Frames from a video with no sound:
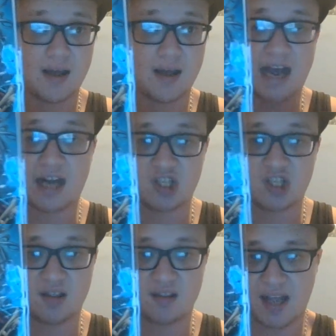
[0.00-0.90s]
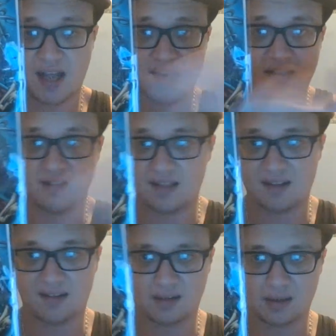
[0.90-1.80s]
action than
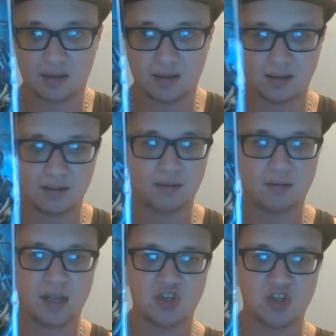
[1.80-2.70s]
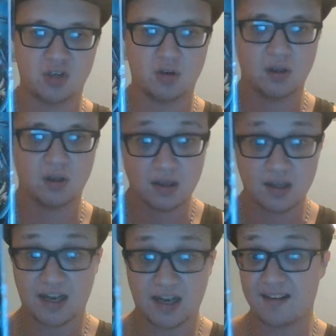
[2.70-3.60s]
this issue.
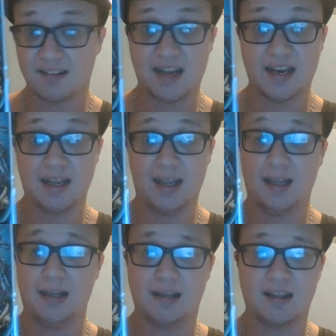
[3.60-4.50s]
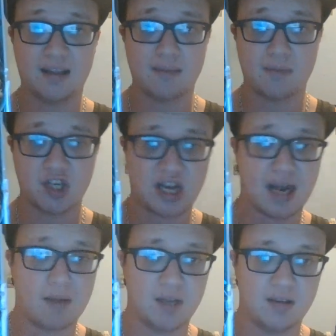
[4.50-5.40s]
Like I said, it, nothing much
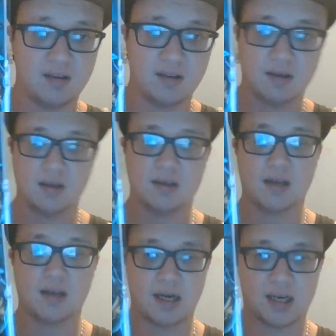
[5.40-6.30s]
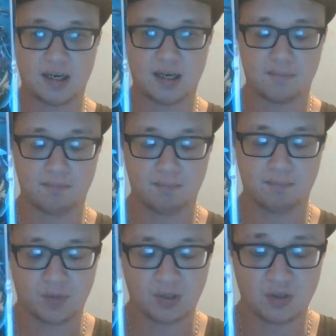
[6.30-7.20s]
happened. Um,
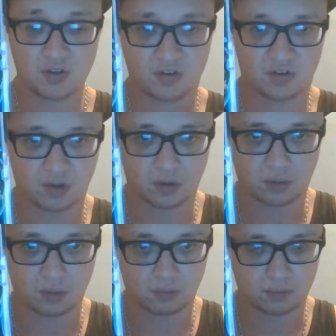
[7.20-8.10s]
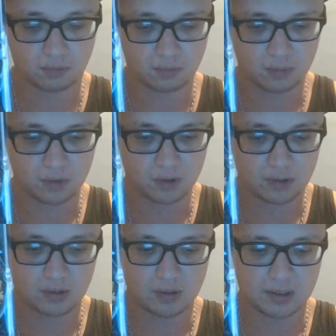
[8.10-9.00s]
so
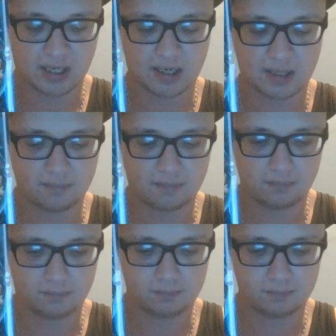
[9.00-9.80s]
um,